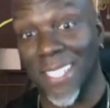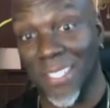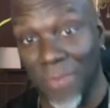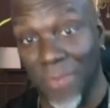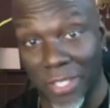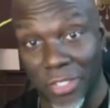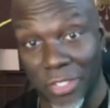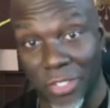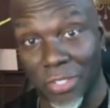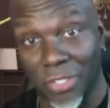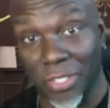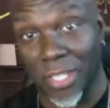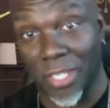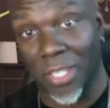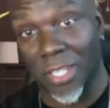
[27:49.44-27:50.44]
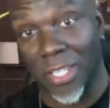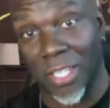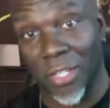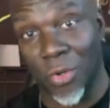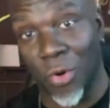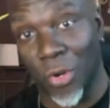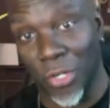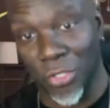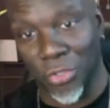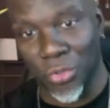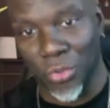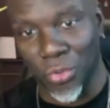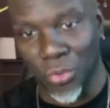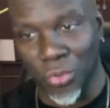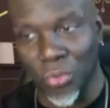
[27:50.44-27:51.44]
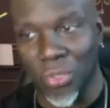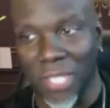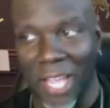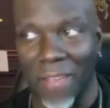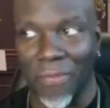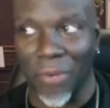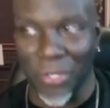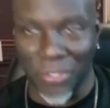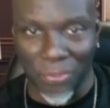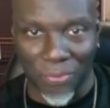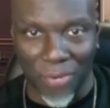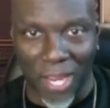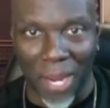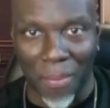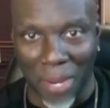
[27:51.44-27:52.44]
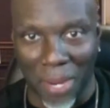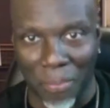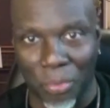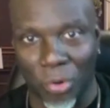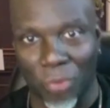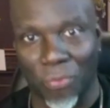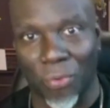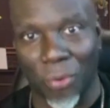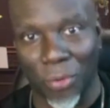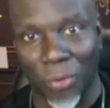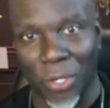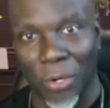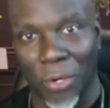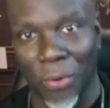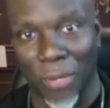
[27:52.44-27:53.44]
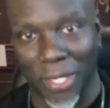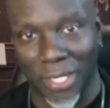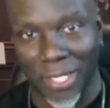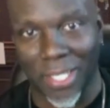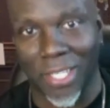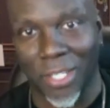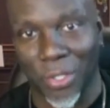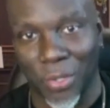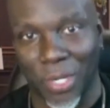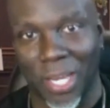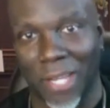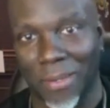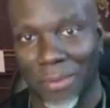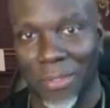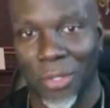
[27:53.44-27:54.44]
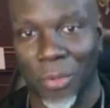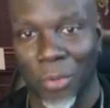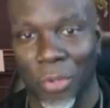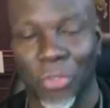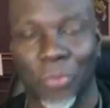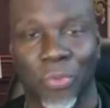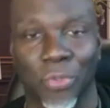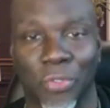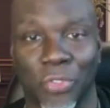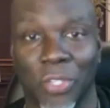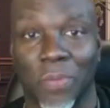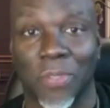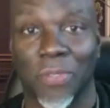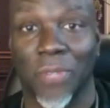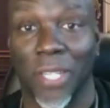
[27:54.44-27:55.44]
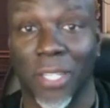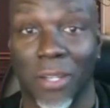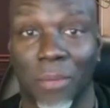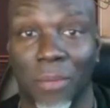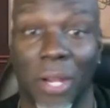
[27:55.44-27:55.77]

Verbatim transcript: ventures in order to diversify my portfolio and create, you know, multiple streams of income.